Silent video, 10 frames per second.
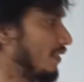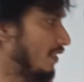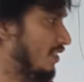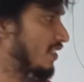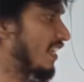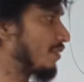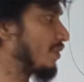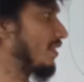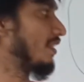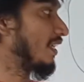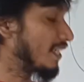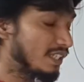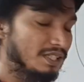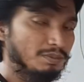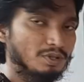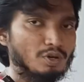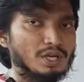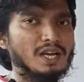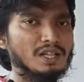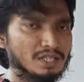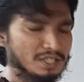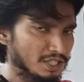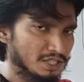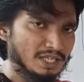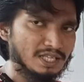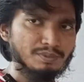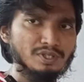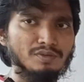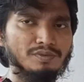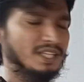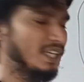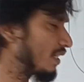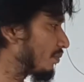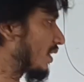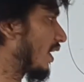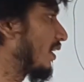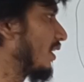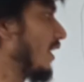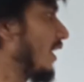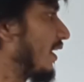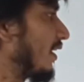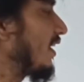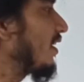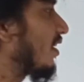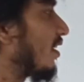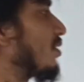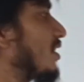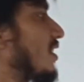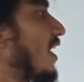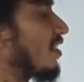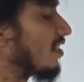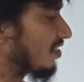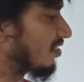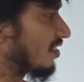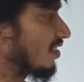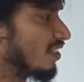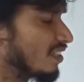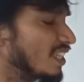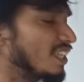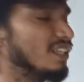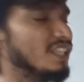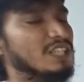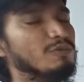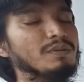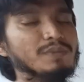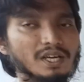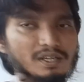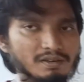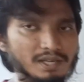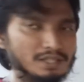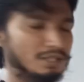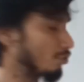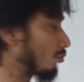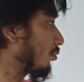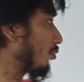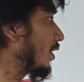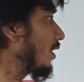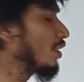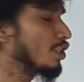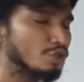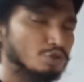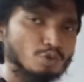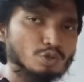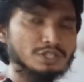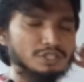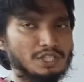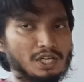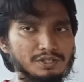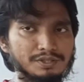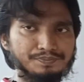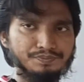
this charge be negative or another test charge be of negative sign and it comes inside this region, then it will be attracted to the source charge.